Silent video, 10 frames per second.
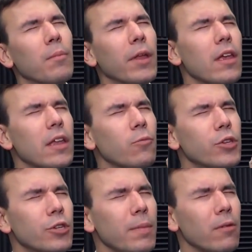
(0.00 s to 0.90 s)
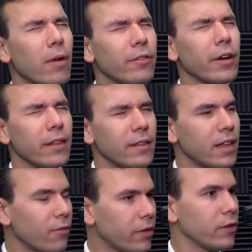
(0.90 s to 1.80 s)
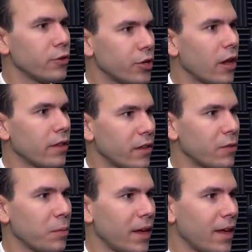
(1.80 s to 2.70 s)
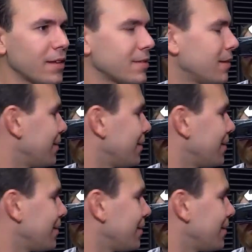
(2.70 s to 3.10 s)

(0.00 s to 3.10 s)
But we should be rendering at the native resolution on the display, yes.